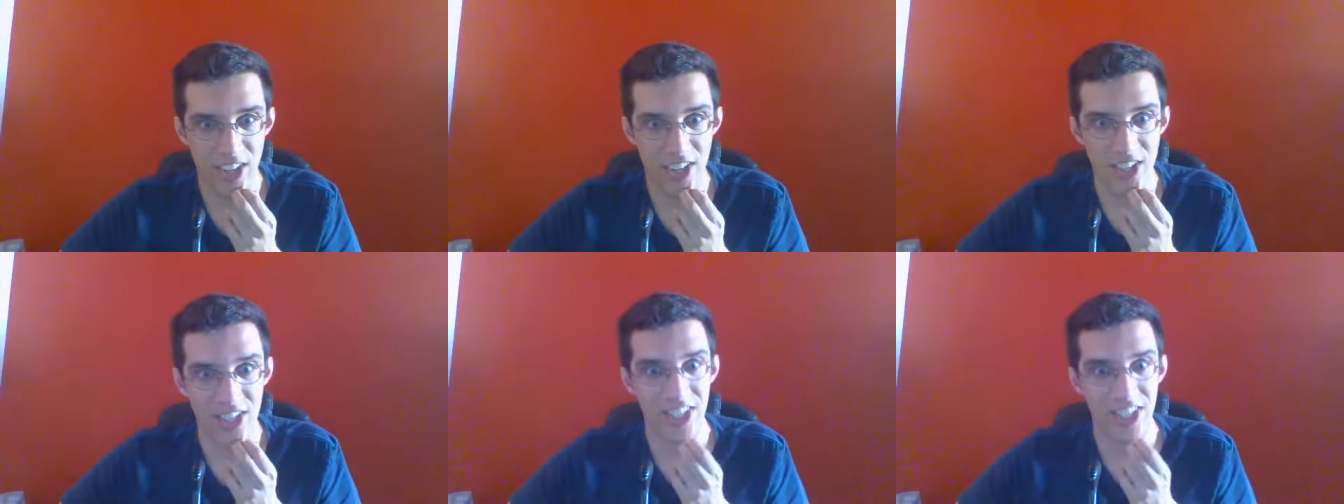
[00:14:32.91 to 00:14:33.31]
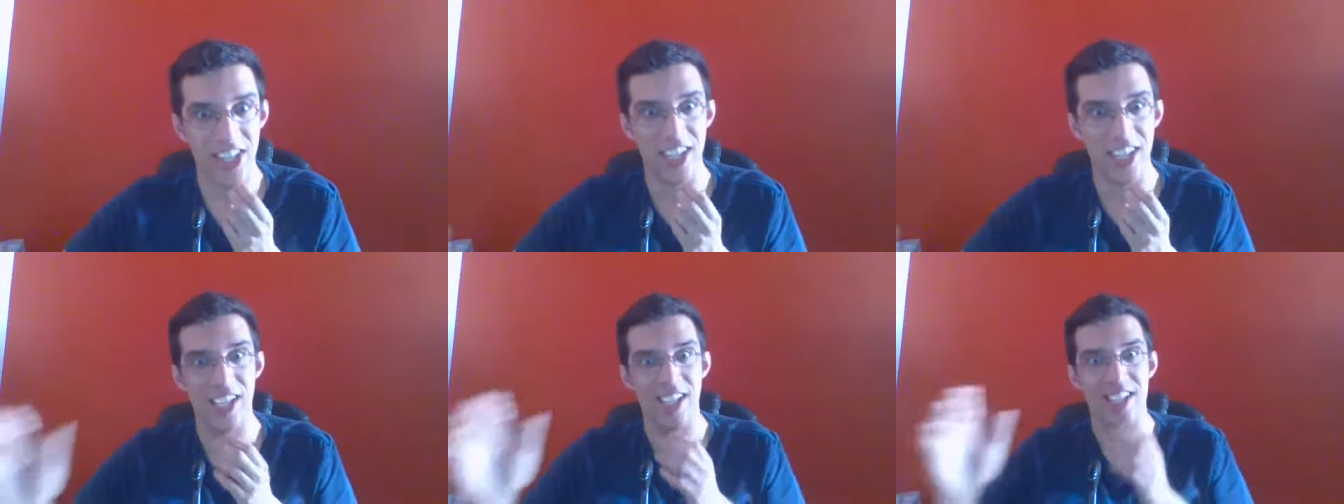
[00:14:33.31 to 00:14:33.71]

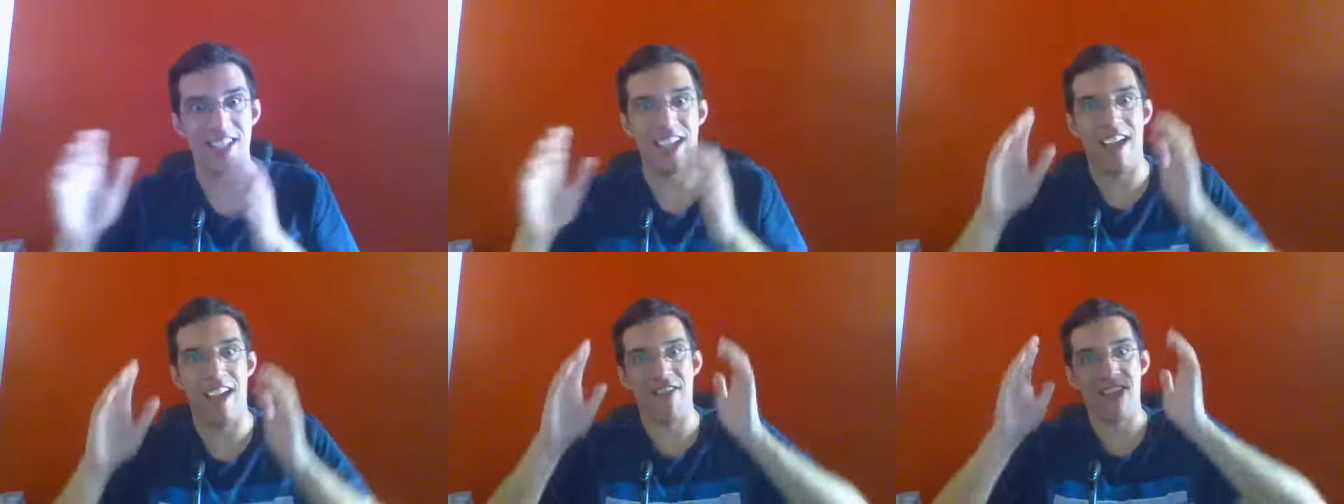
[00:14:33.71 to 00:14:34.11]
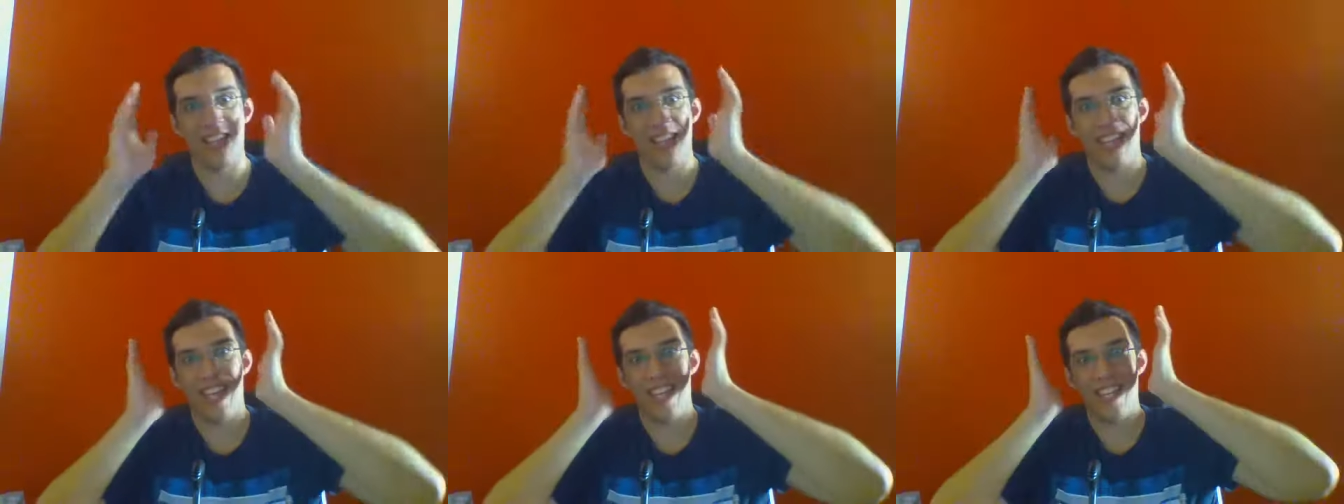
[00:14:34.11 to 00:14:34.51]
She's
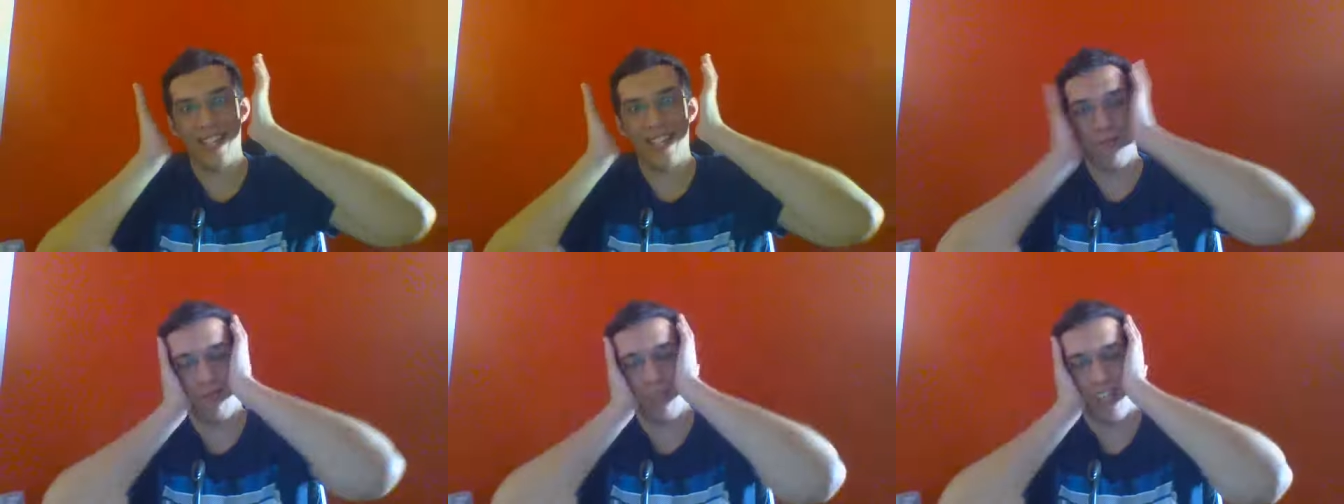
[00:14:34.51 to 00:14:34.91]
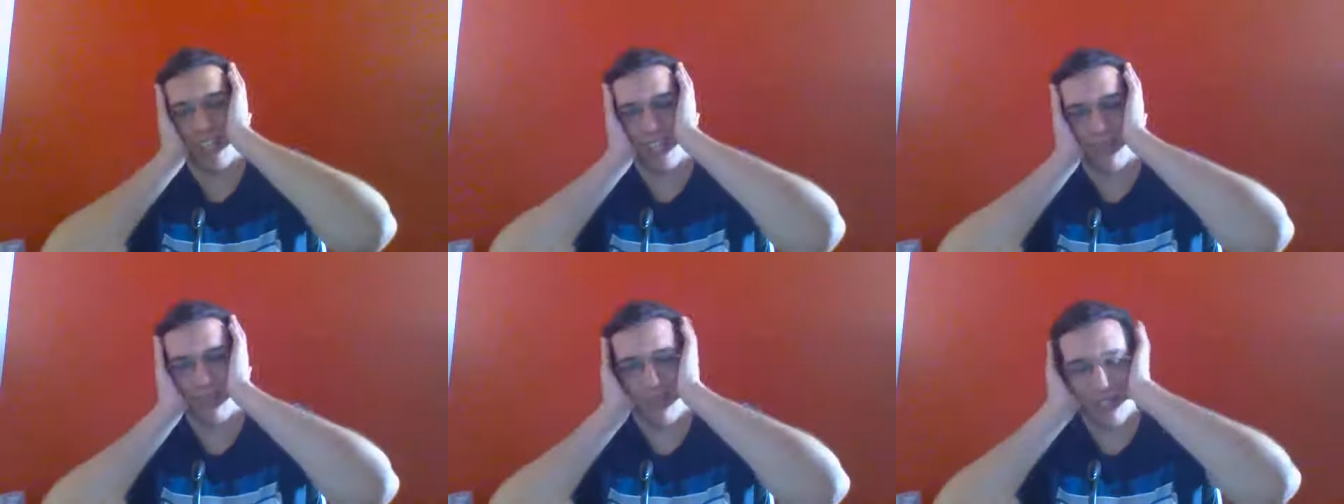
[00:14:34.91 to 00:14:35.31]
having a
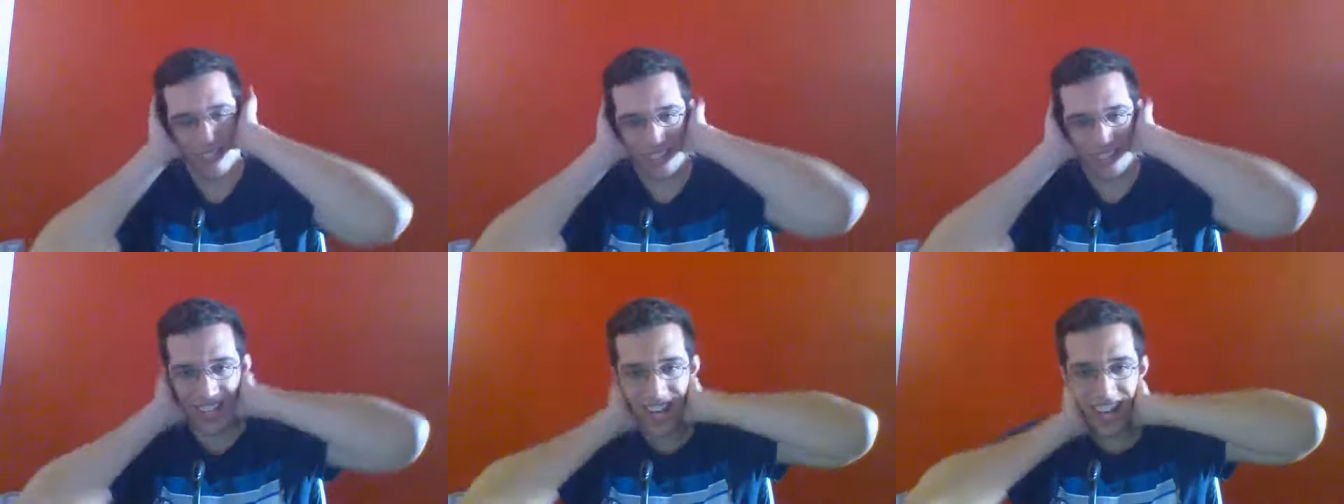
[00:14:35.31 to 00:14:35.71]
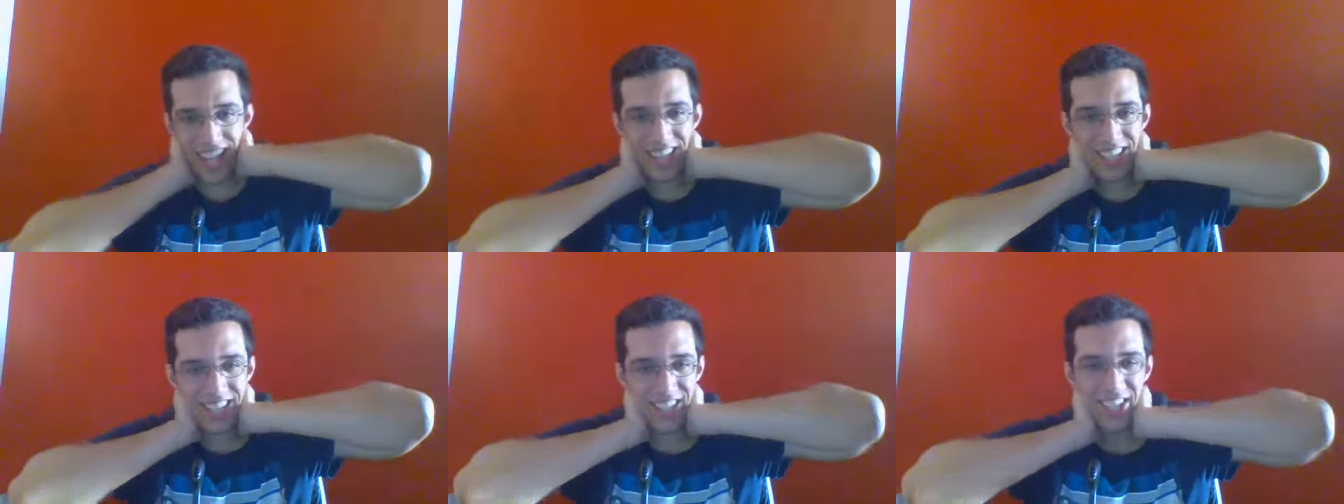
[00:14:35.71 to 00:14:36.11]
split
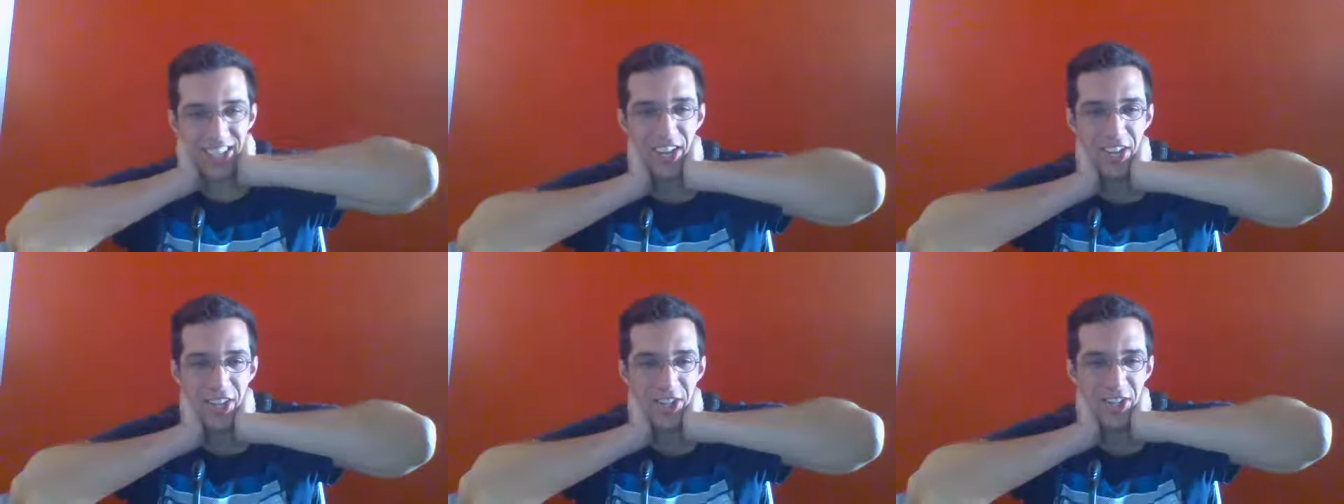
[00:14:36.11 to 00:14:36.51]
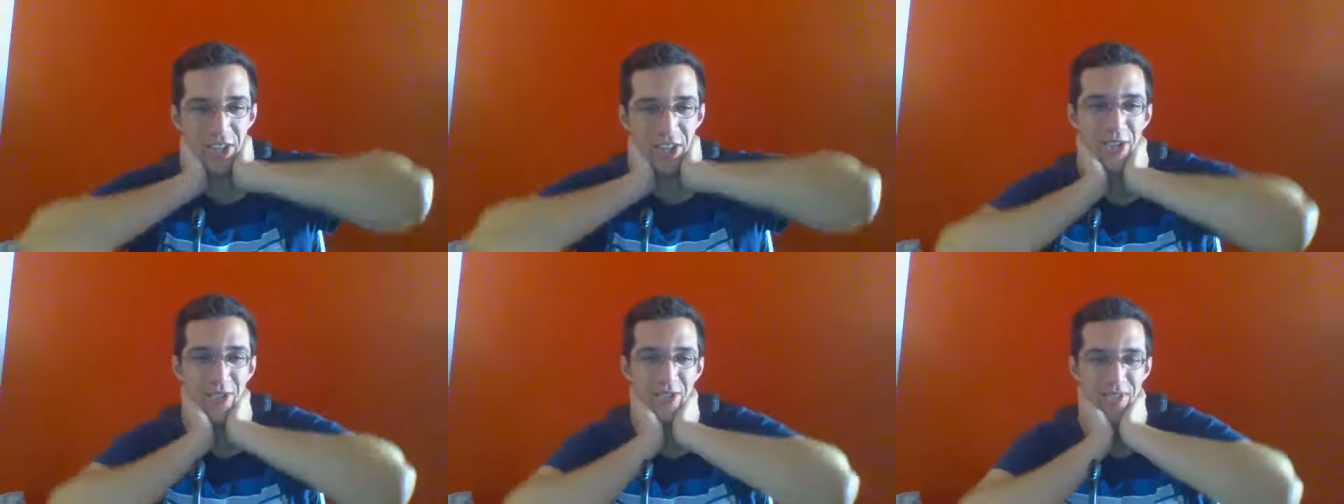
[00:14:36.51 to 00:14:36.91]
personality
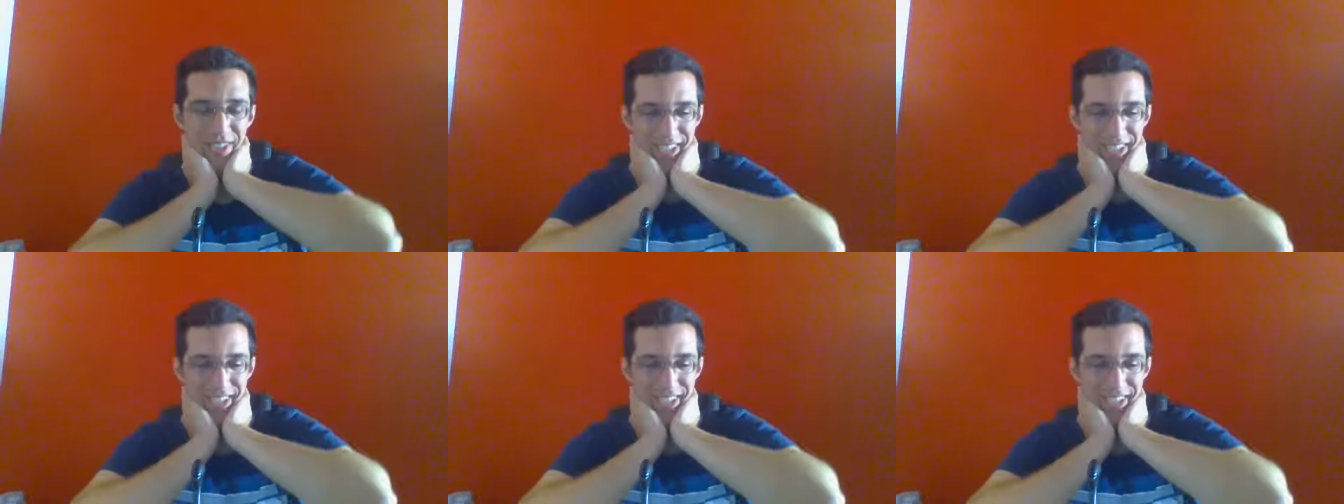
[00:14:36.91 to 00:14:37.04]
issue